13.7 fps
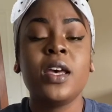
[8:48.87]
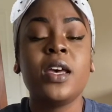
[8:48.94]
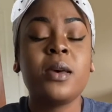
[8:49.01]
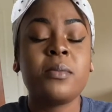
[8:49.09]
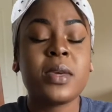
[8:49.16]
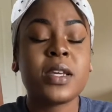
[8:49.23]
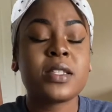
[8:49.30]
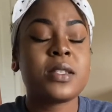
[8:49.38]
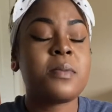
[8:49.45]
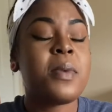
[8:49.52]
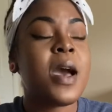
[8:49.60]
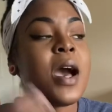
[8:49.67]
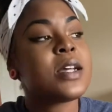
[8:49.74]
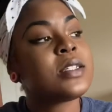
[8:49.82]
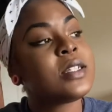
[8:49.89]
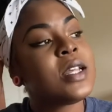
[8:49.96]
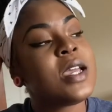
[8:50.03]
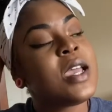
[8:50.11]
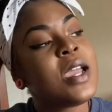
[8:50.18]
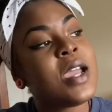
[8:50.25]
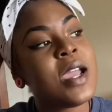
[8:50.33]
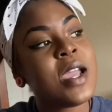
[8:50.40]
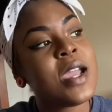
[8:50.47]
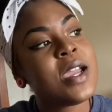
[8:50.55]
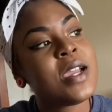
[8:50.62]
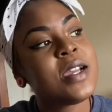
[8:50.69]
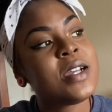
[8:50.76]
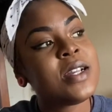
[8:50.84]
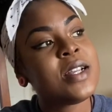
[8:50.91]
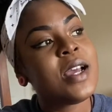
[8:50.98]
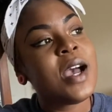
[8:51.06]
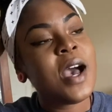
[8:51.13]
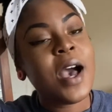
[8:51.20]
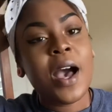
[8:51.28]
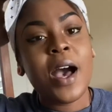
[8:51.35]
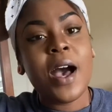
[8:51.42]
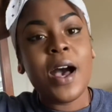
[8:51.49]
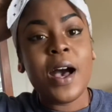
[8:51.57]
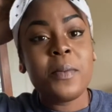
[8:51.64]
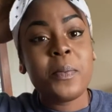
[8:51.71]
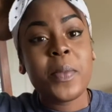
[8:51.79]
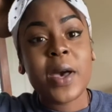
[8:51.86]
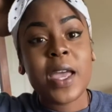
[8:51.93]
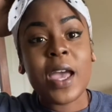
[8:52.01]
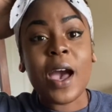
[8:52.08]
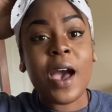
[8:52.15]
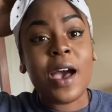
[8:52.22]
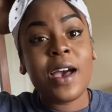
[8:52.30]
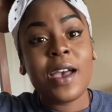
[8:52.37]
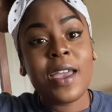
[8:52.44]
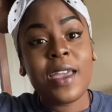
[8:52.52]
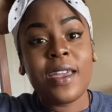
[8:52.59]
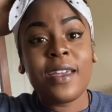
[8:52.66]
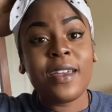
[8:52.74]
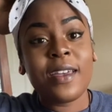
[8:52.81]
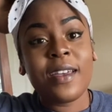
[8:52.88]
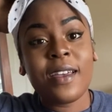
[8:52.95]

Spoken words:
because of the past. But I